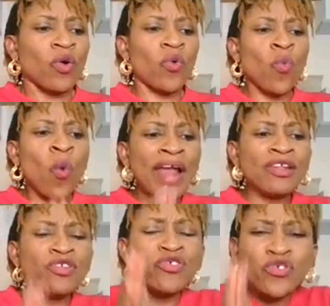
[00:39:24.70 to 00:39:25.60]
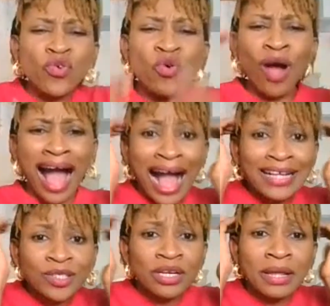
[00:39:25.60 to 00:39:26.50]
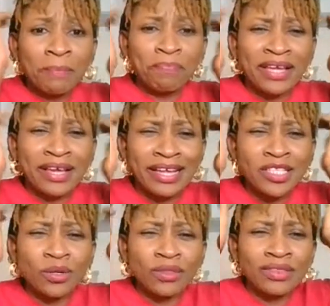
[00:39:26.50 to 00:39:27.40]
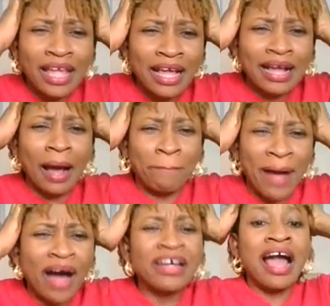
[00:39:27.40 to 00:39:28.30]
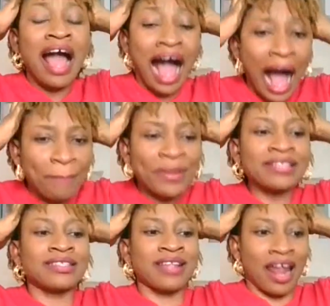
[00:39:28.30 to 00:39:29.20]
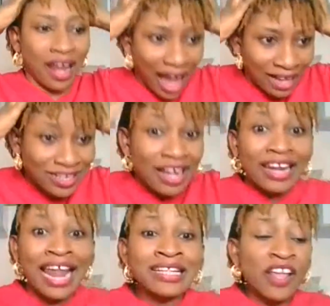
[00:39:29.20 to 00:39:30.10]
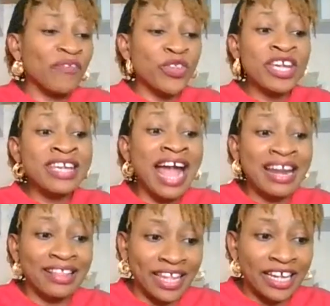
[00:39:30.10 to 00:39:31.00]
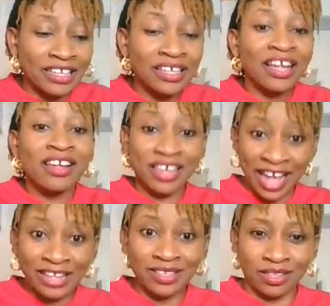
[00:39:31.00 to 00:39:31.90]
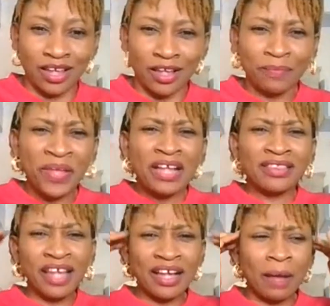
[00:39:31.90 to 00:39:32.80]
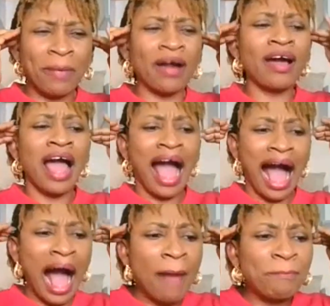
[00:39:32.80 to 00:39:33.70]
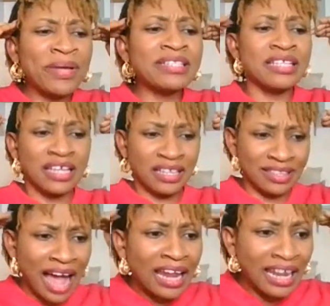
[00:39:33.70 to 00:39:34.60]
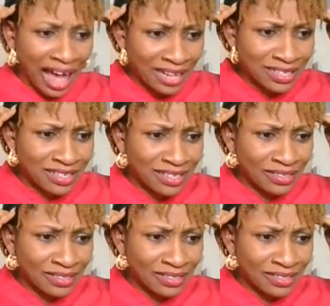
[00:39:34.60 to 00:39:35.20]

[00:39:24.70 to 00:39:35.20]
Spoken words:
When you actually begin to think about habits that last, like if you didn't hear anything here today, think about habits that last,